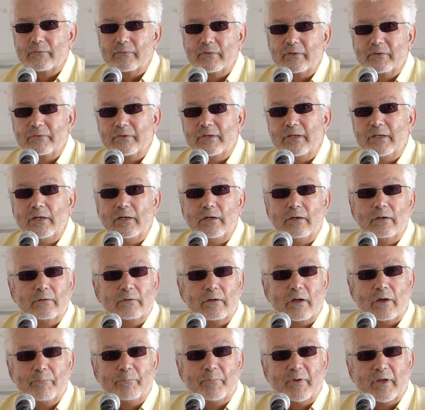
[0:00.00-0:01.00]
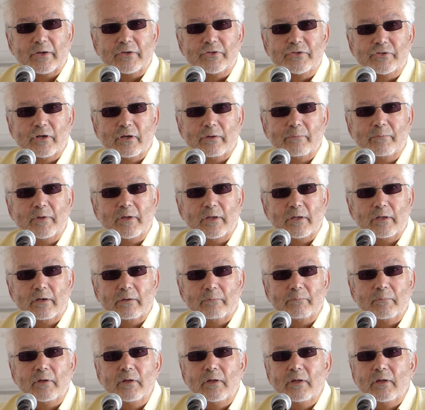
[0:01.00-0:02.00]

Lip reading: indeed humpback chub in them.